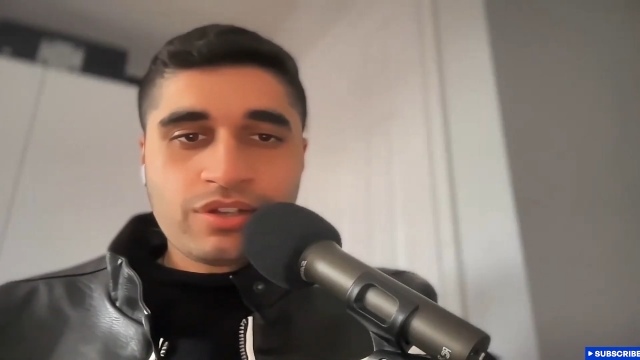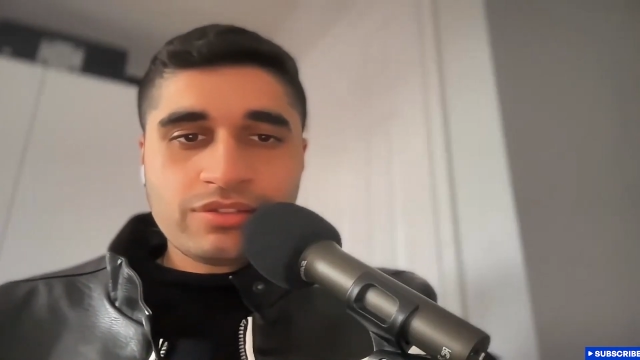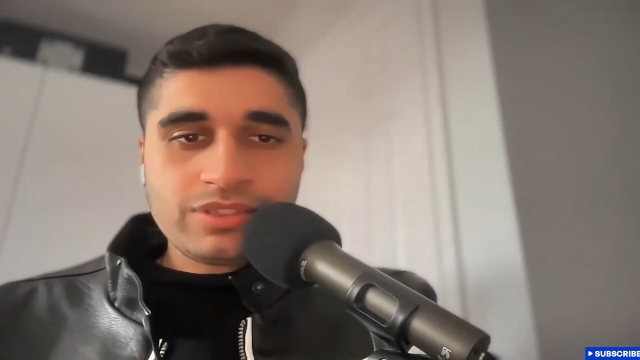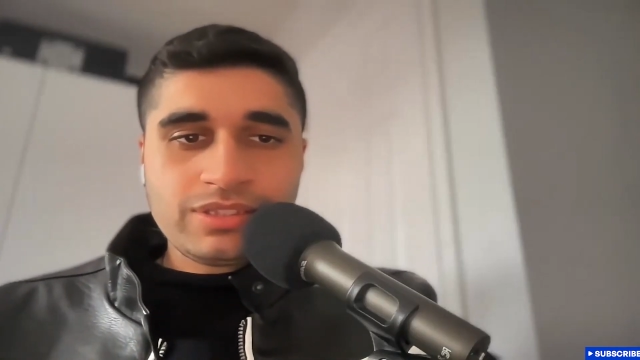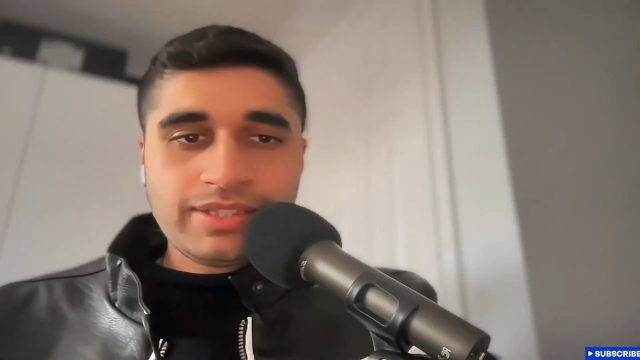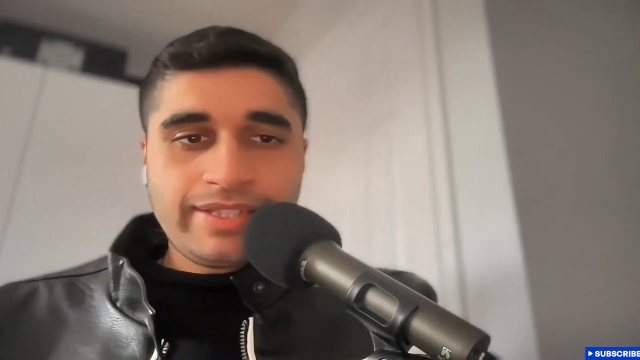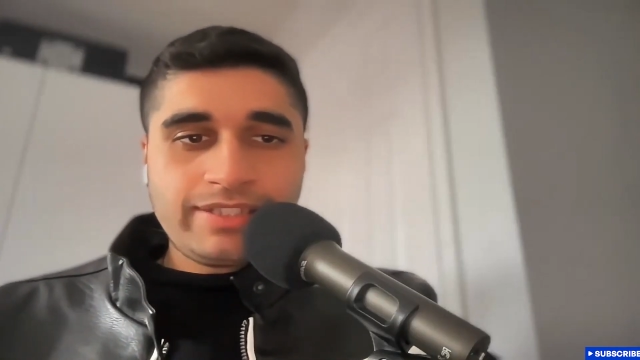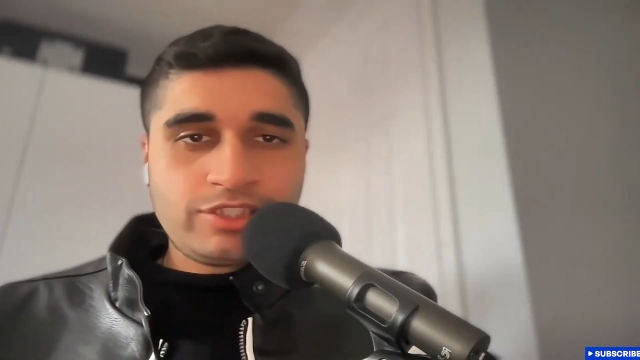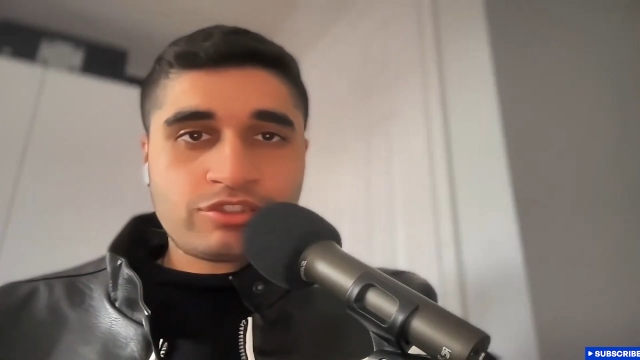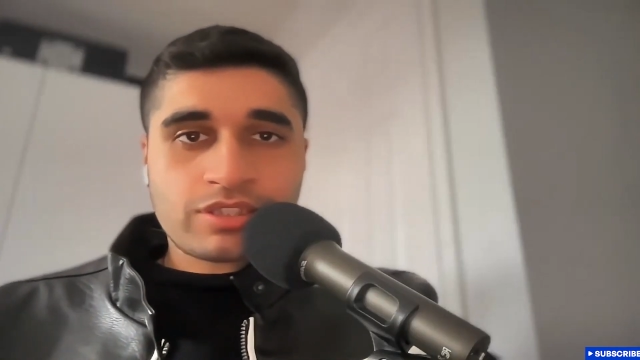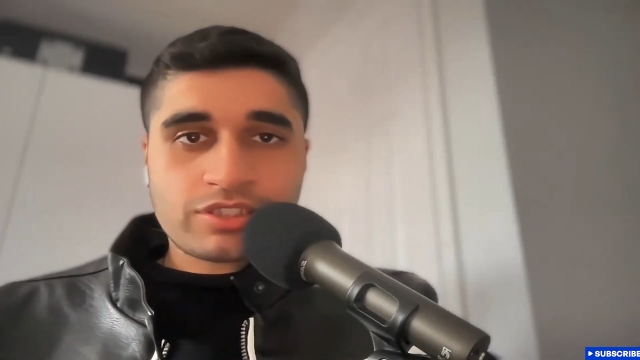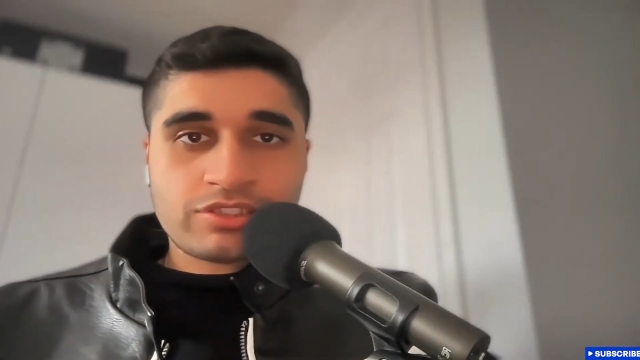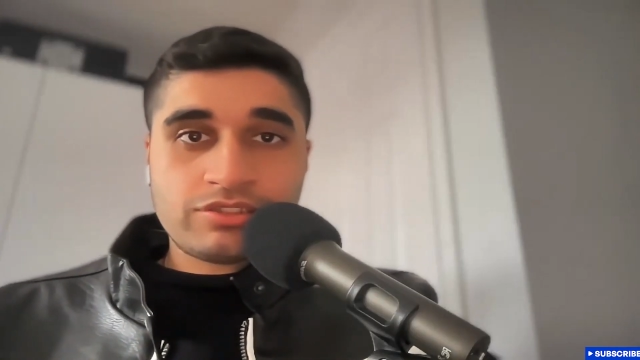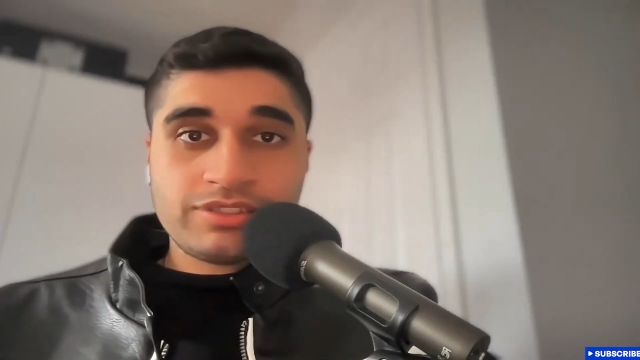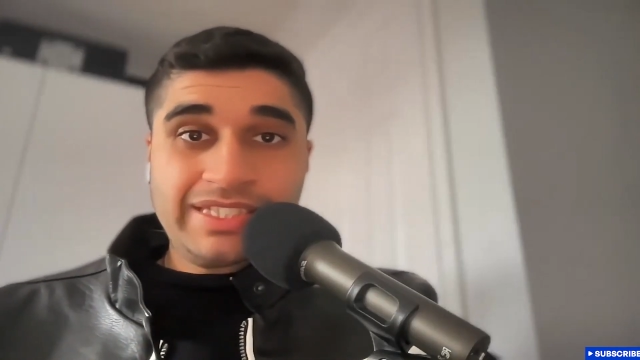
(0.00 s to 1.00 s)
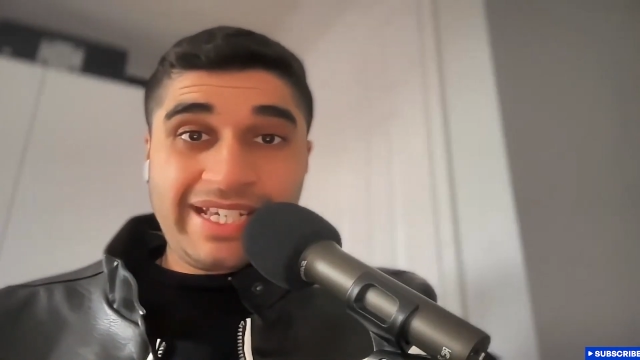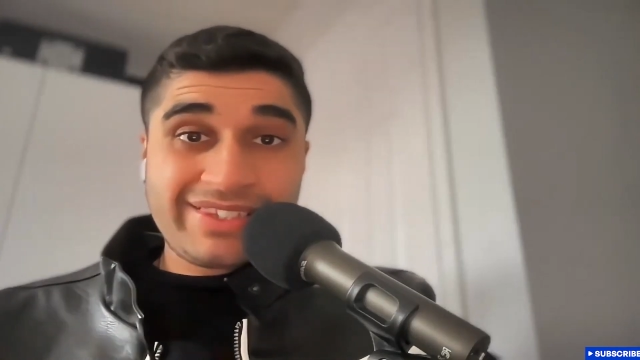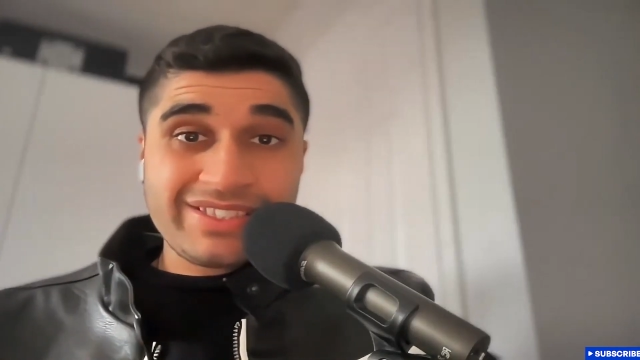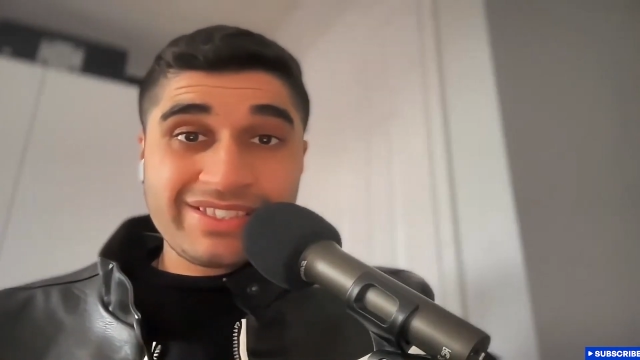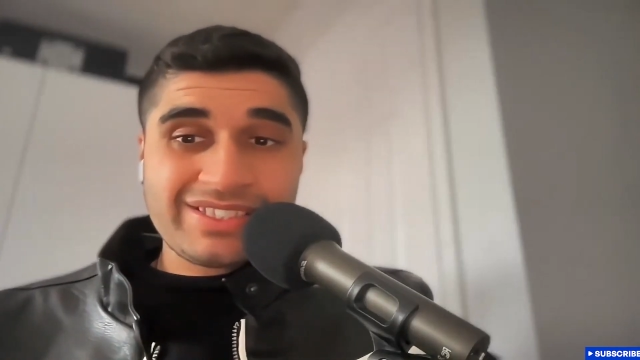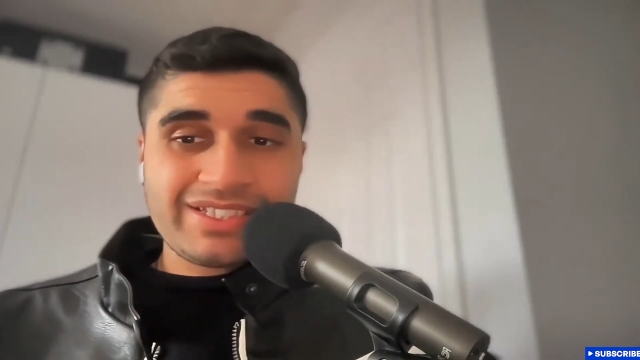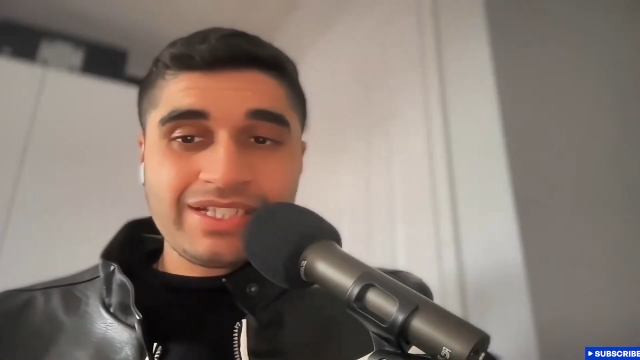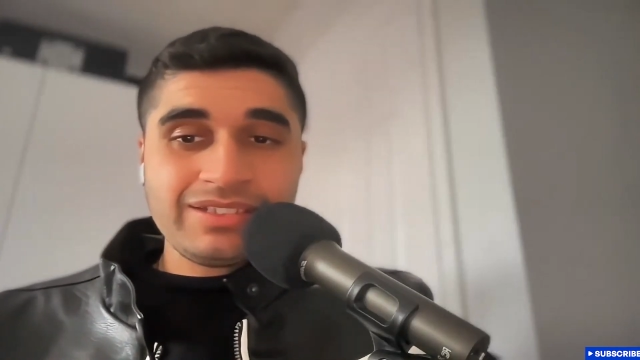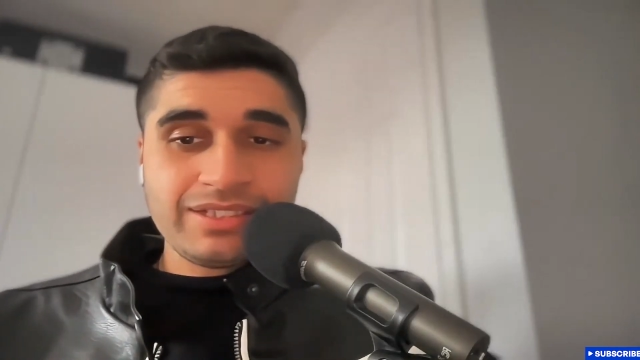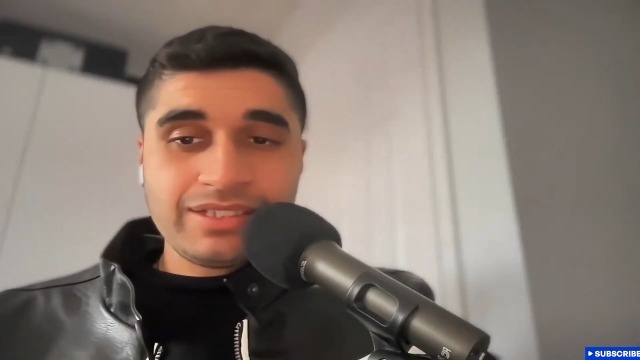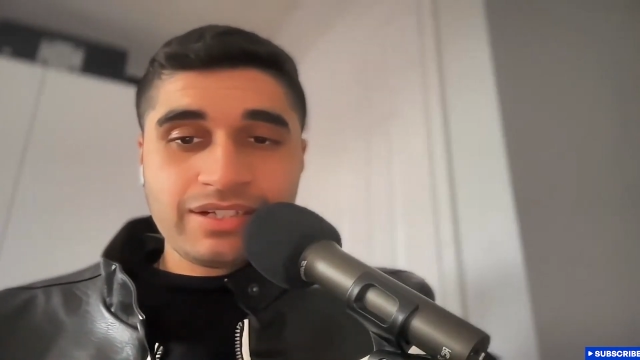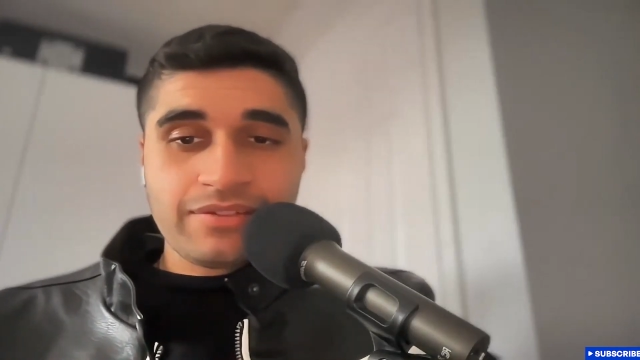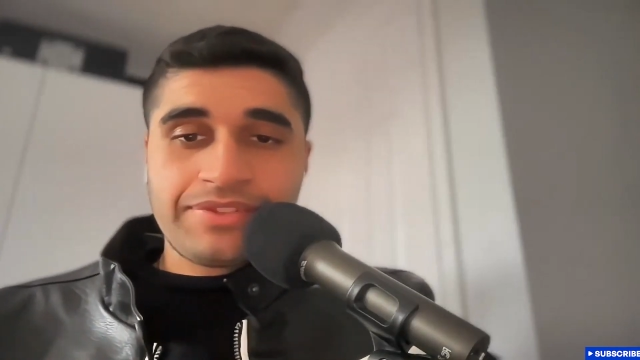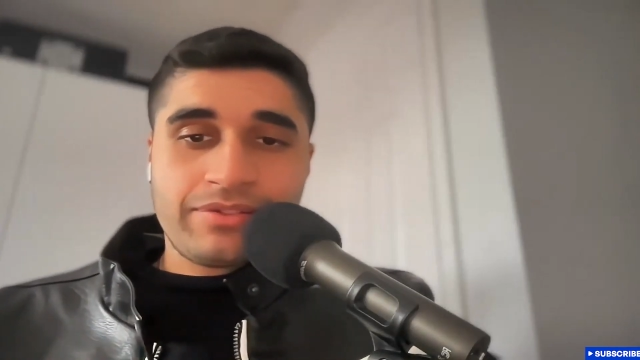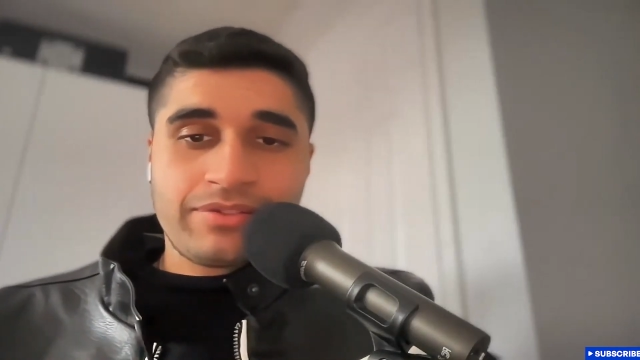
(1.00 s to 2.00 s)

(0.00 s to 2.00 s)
on the light structures at the ceiling of the